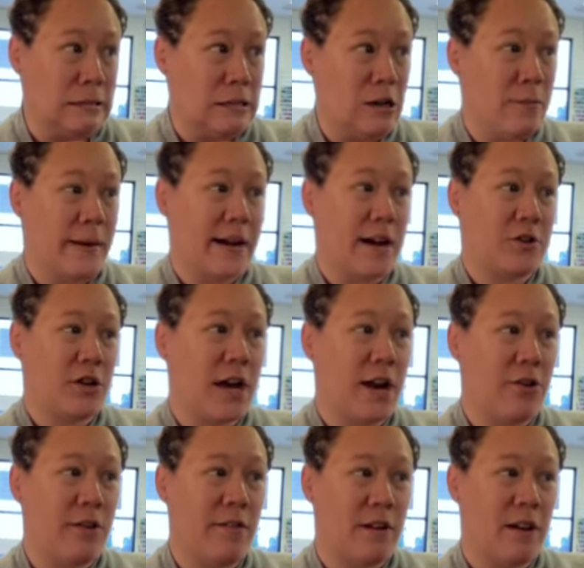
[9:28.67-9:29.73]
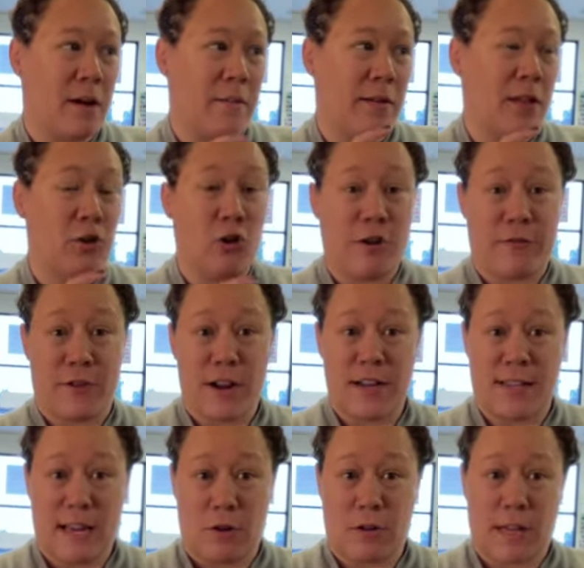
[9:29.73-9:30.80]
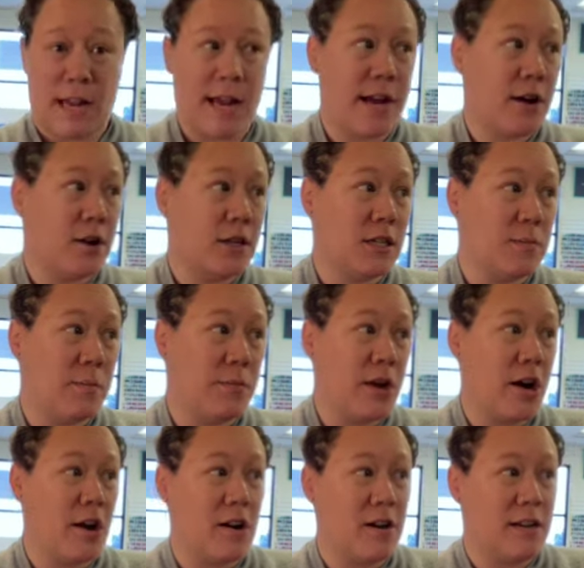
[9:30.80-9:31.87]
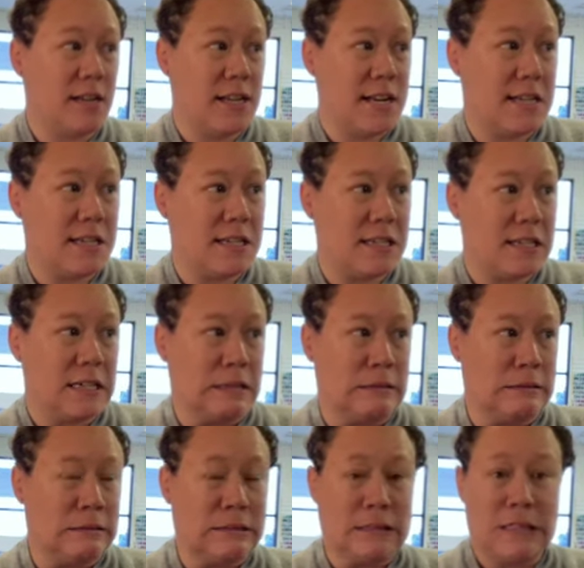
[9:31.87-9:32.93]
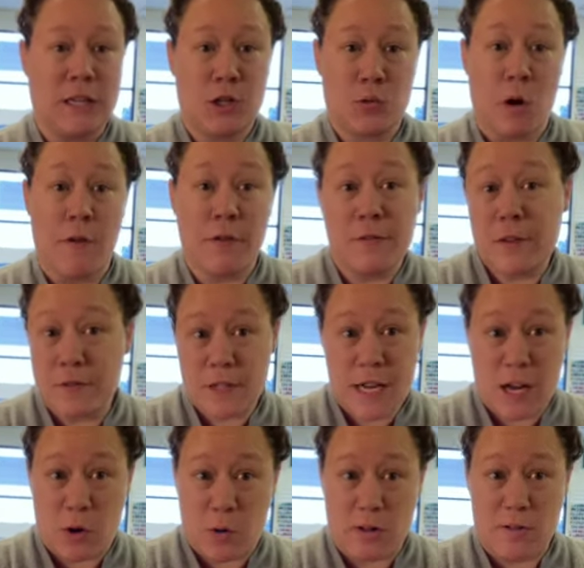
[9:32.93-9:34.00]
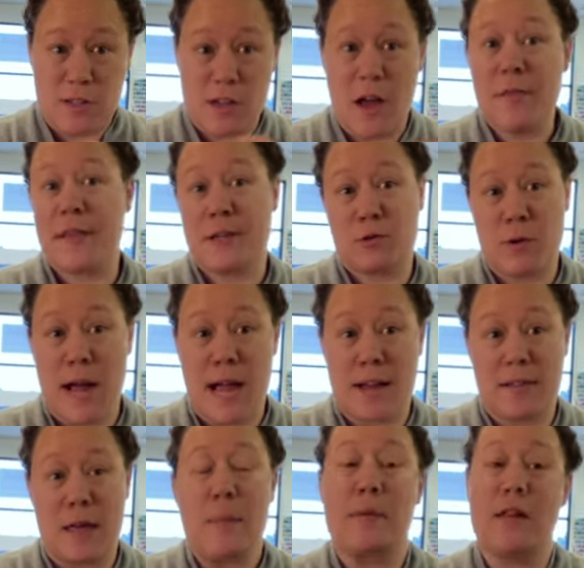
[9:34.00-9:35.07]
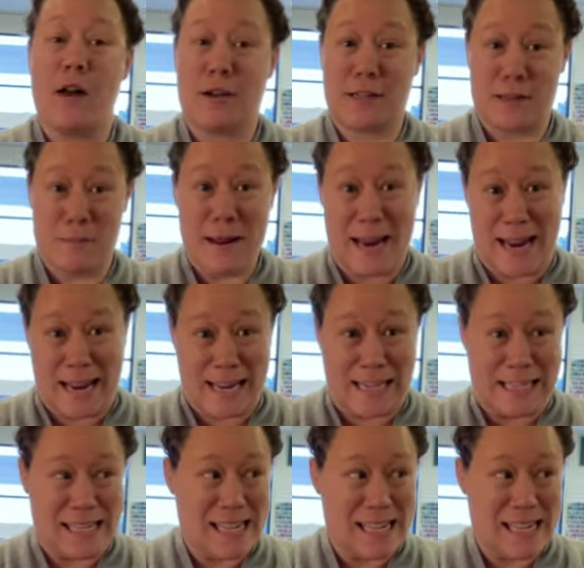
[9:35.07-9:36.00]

Oh my gosh, I'm a little afraid to count the hangers. There are at least 12 or 15 quilts on this rack that belong to me.